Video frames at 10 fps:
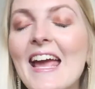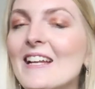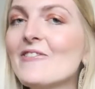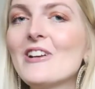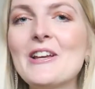And
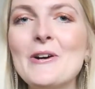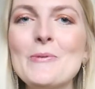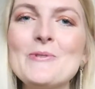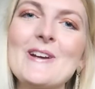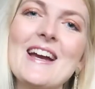I really
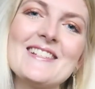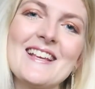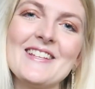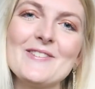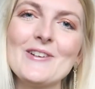hope you guys
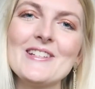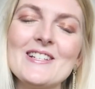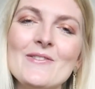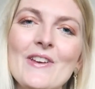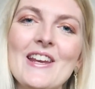enjoyed
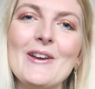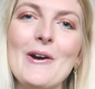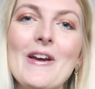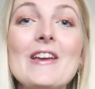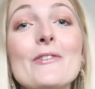this
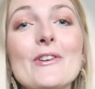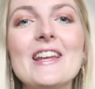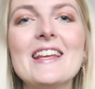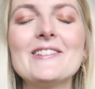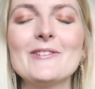video. If you
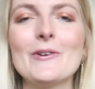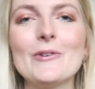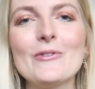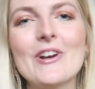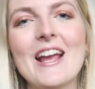did,
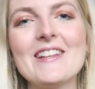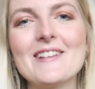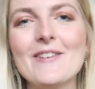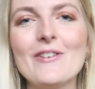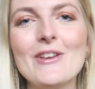don't forget
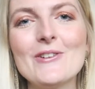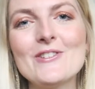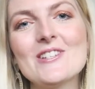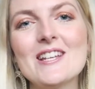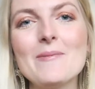to give it a
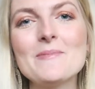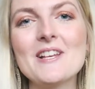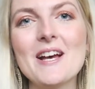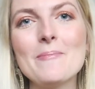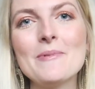huge thumbs
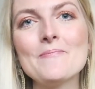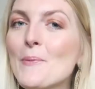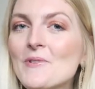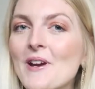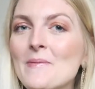up.
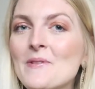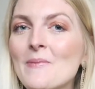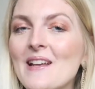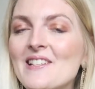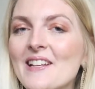Subscribe to
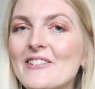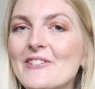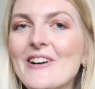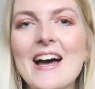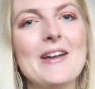my
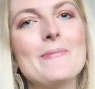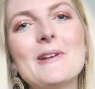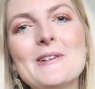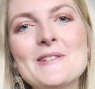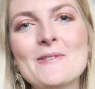channel. I
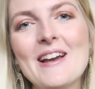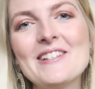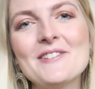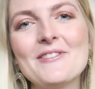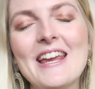upload
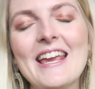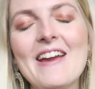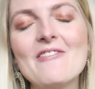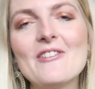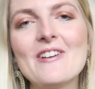twice a week,
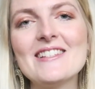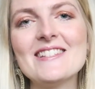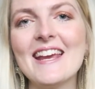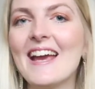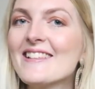every
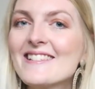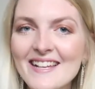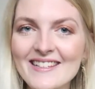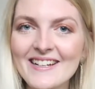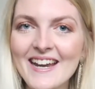Wednesday and
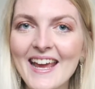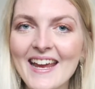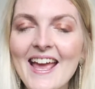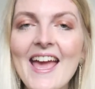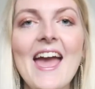
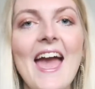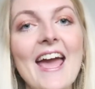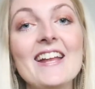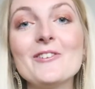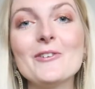Saturday.
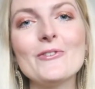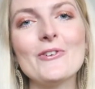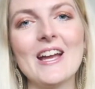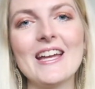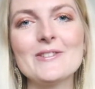and don't
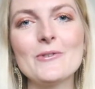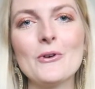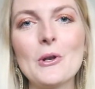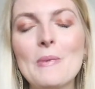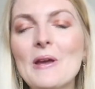forget to
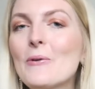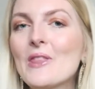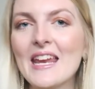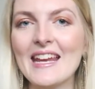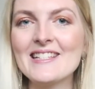follow me on
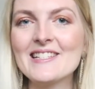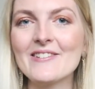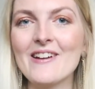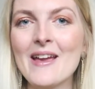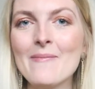
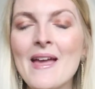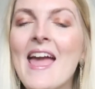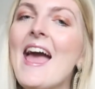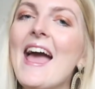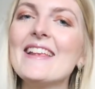Instagram,
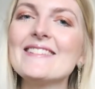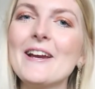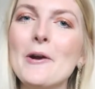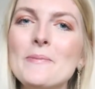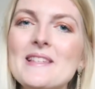and
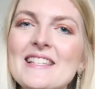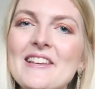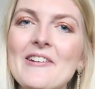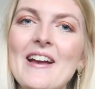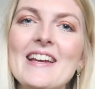I hope to see
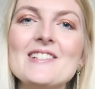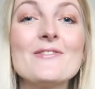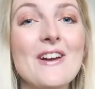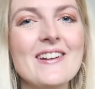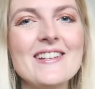you guys
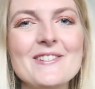very